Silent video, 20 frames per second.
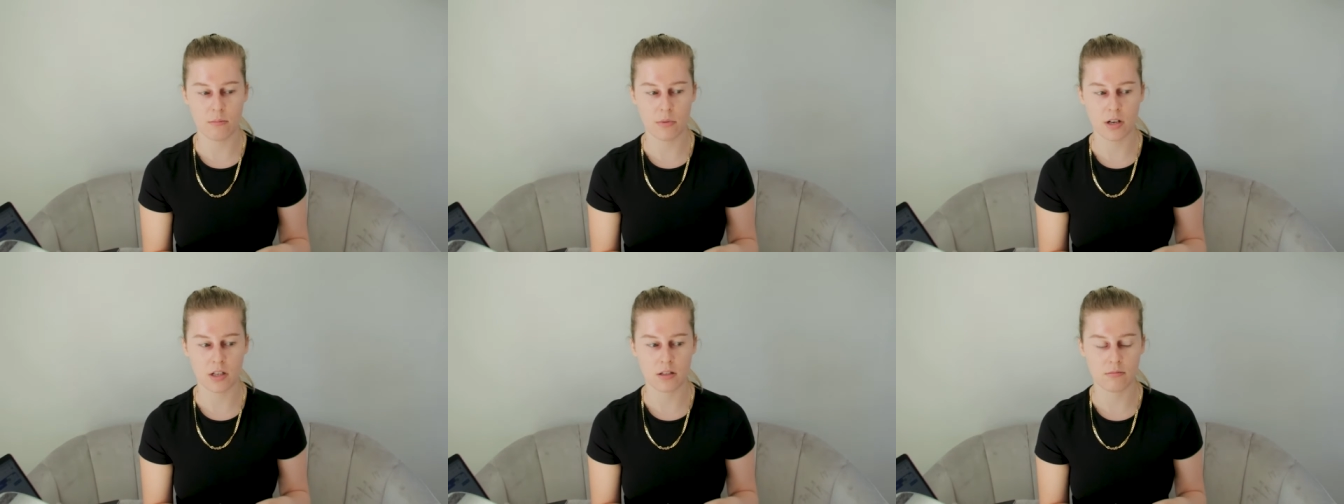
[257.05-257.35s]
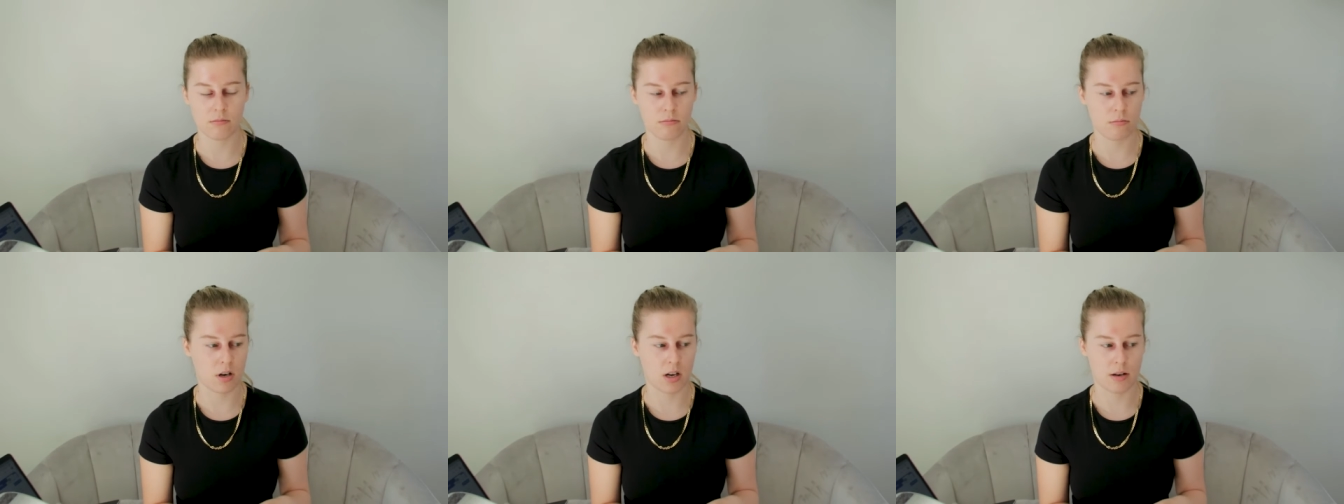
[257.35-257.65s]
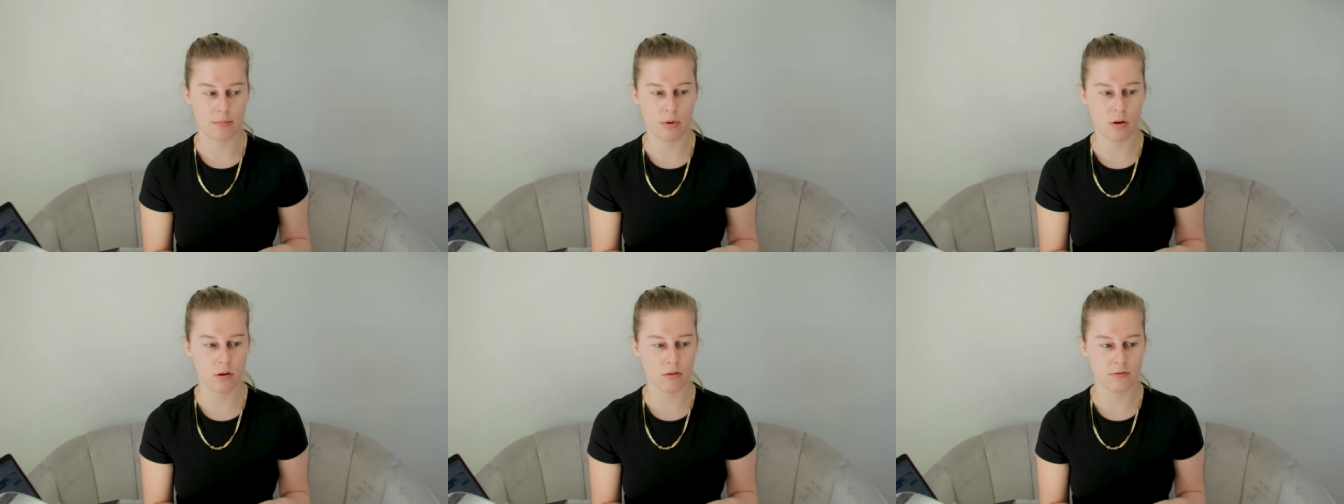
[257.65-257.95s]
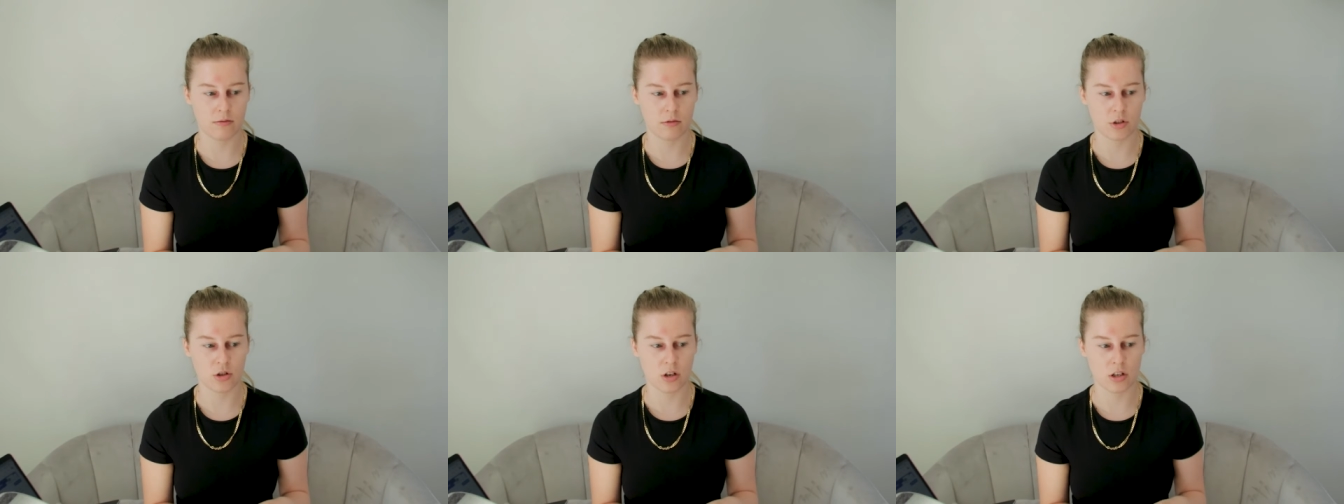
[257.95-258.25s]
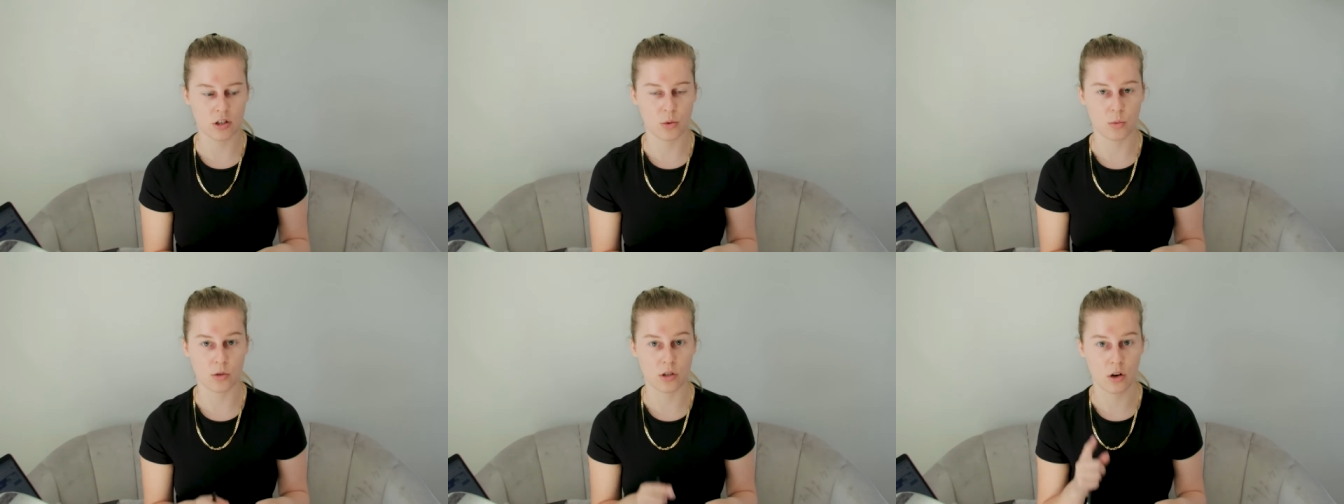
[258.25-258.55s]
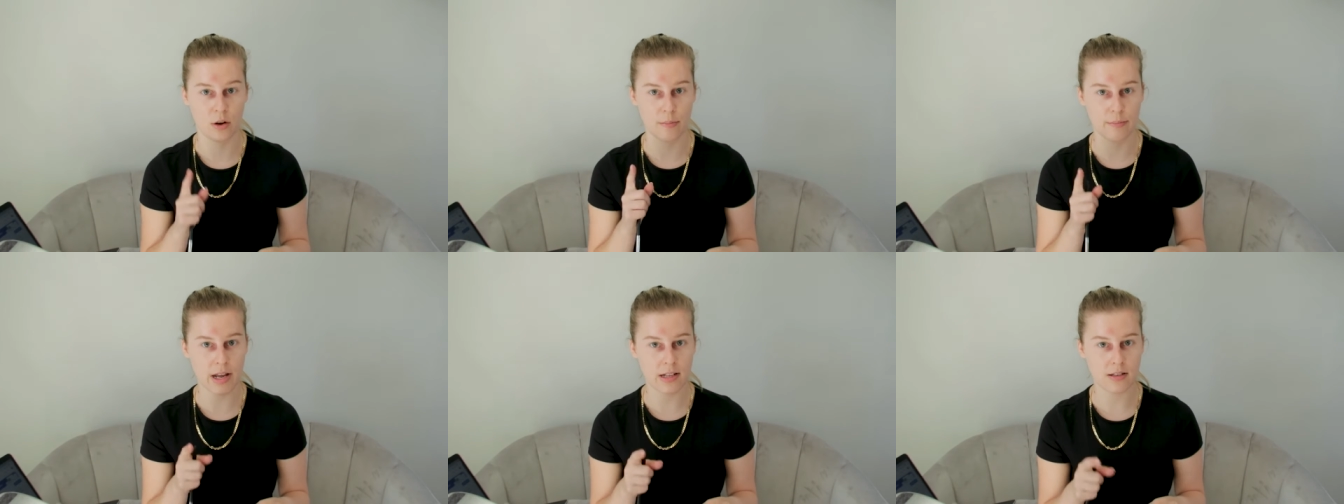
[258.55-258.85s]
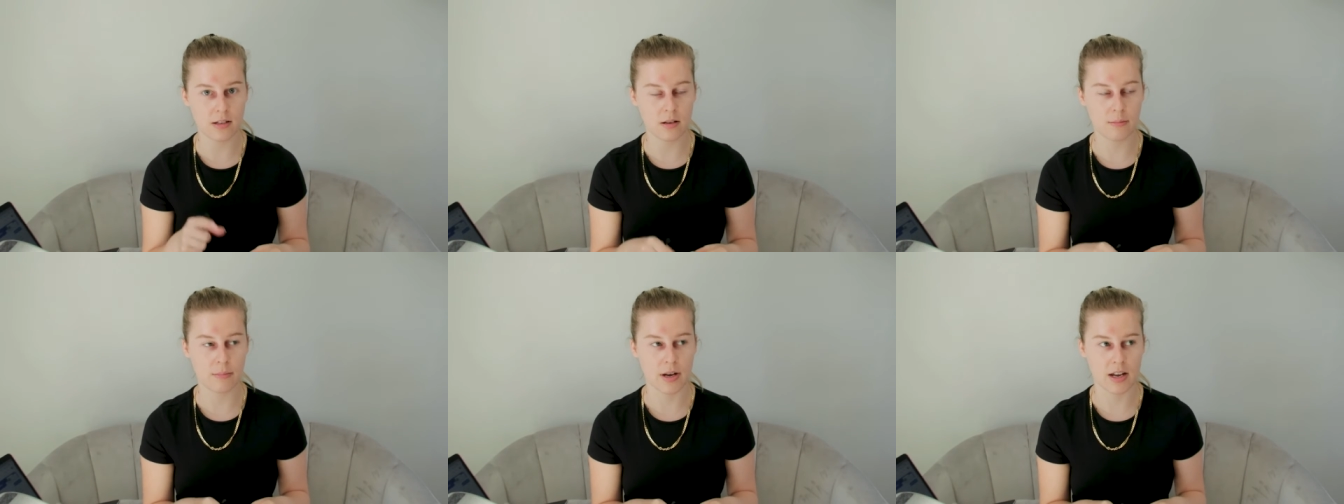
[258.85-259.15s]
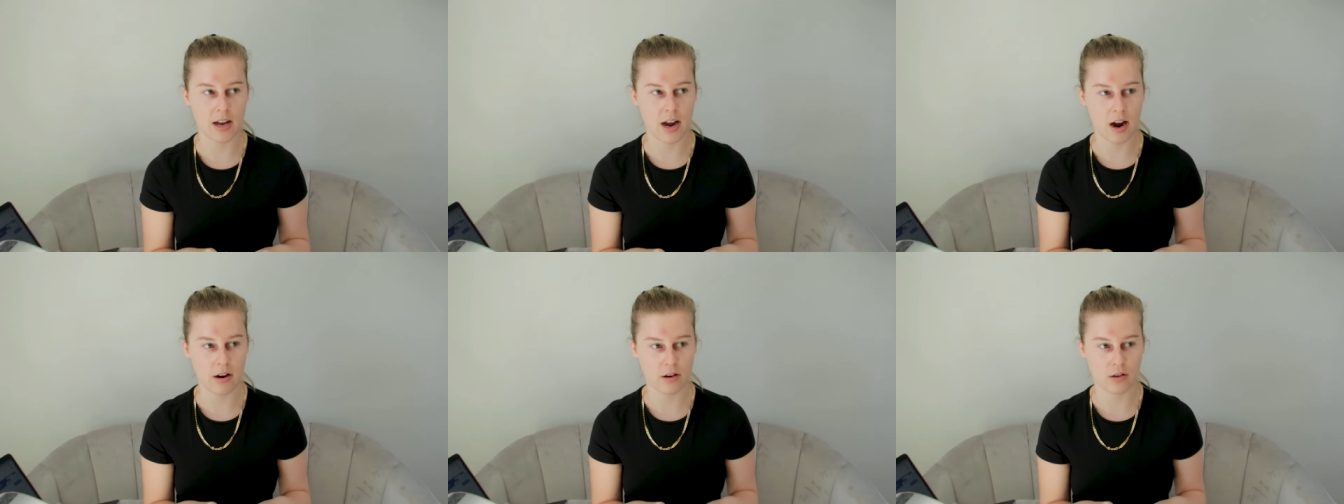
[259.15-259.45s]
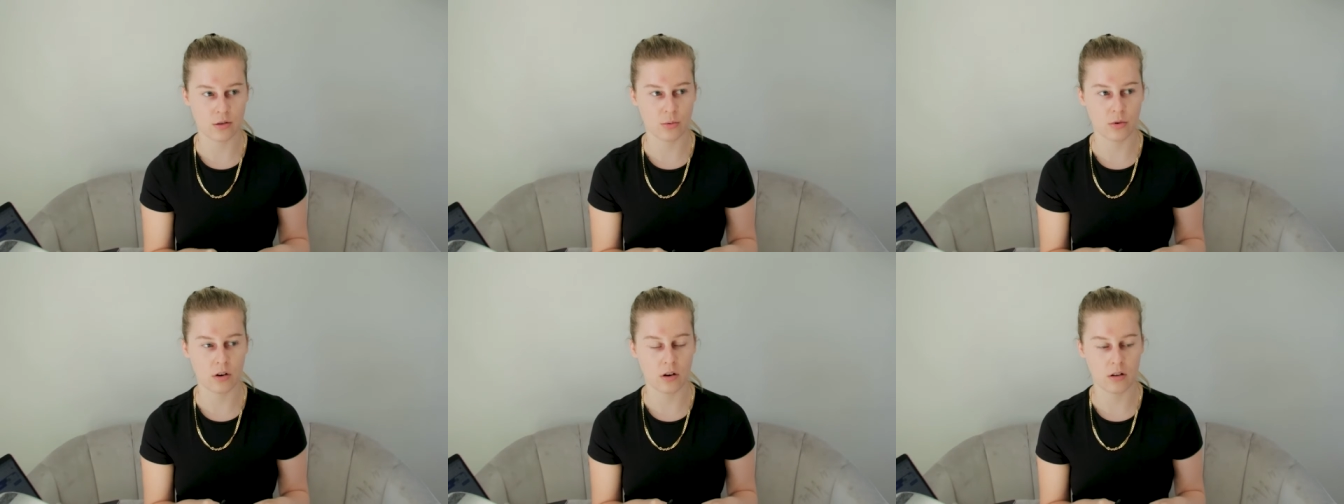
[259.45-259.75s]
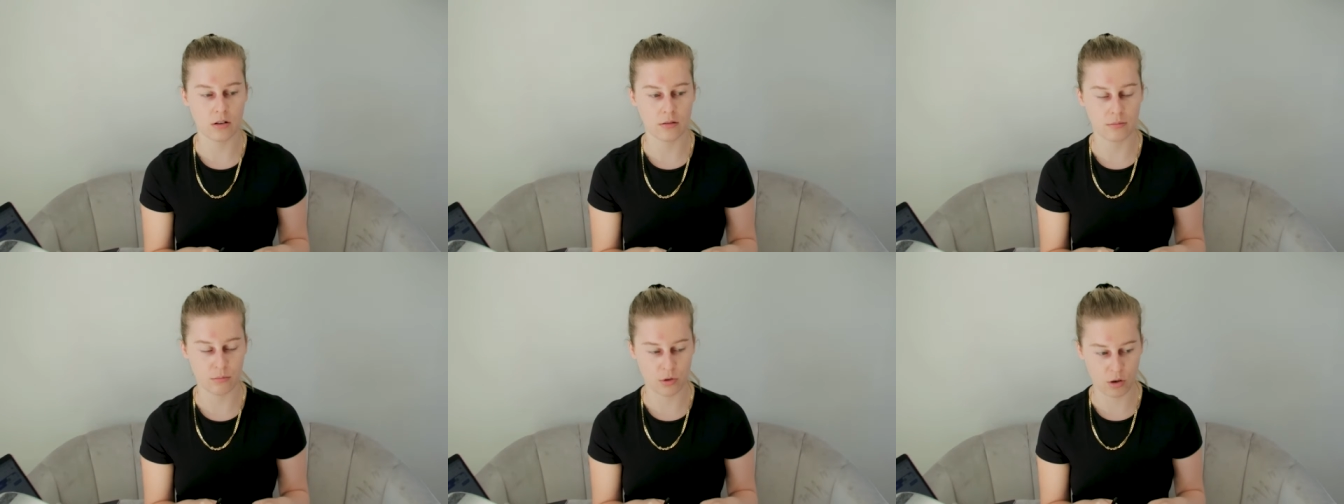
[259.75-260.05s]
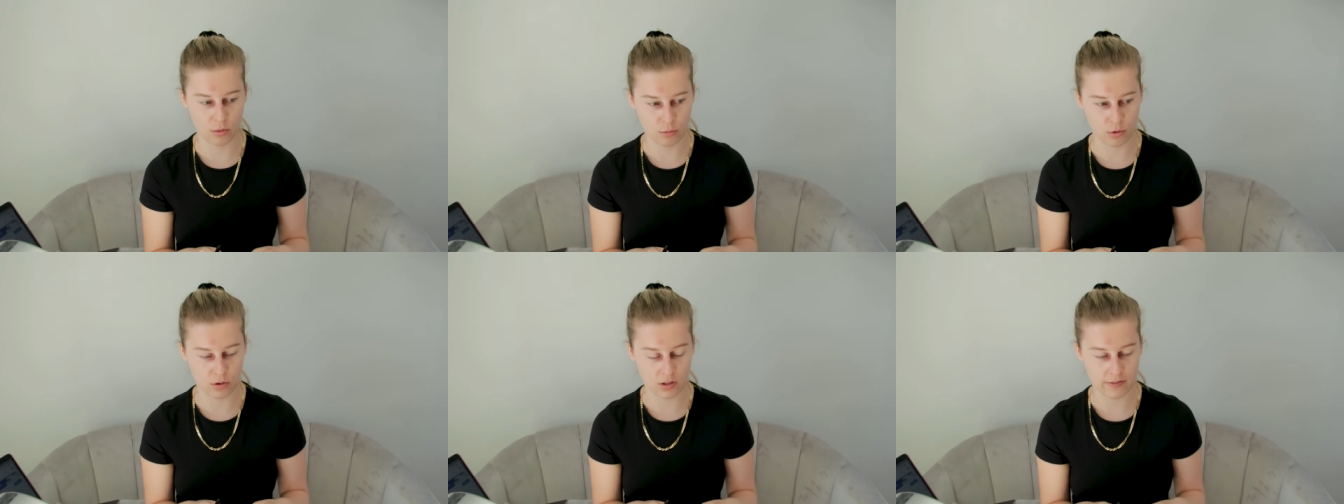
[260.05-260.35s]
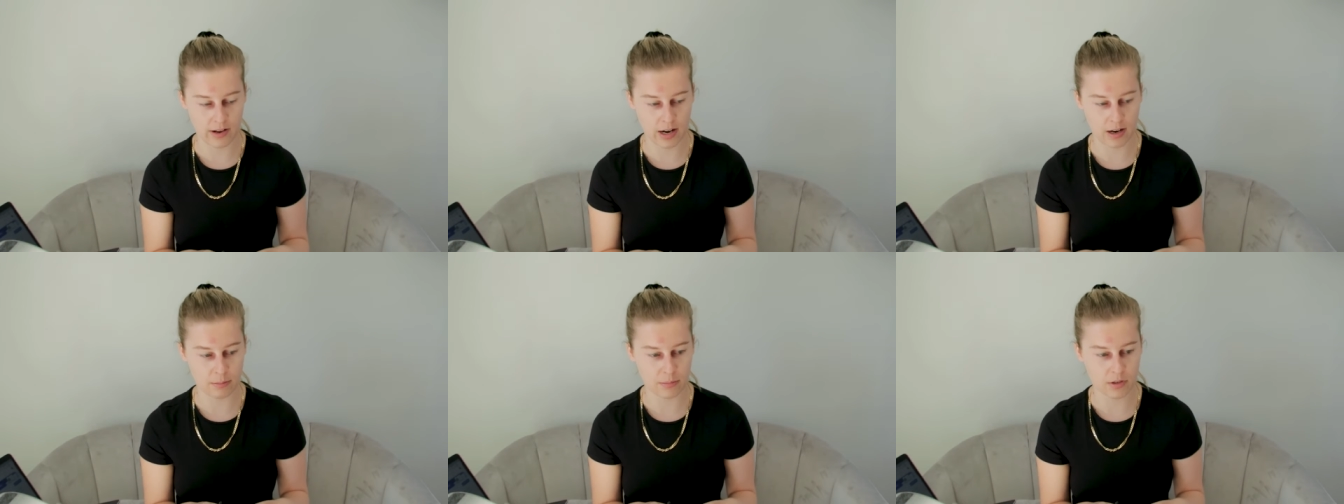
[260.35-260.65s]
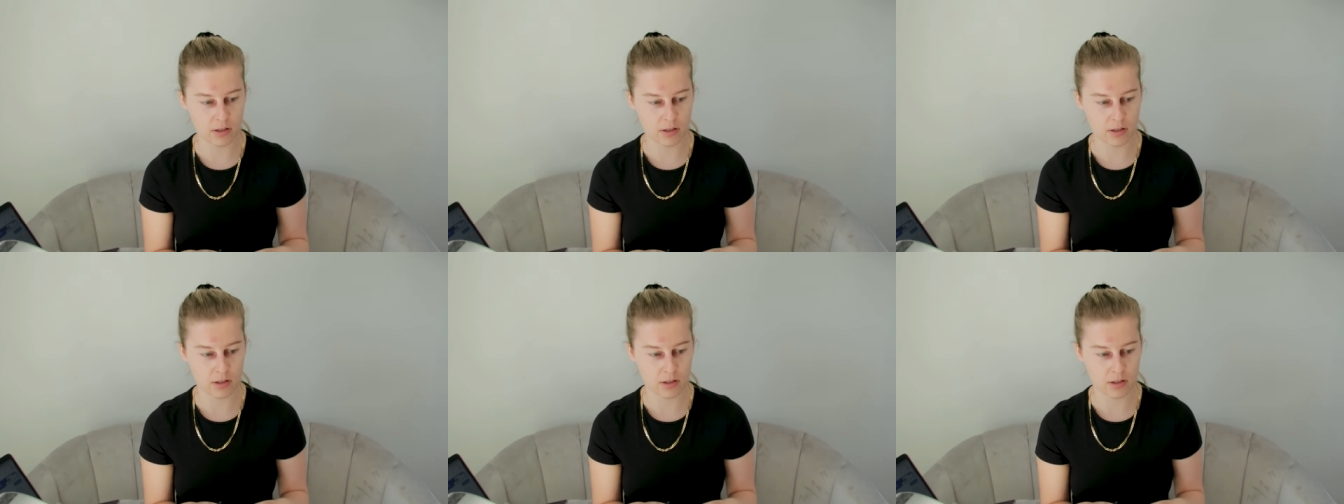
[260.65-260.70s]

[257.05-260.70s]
My, my plot and structure was a lot better, my characters were a lot, a lot more developed.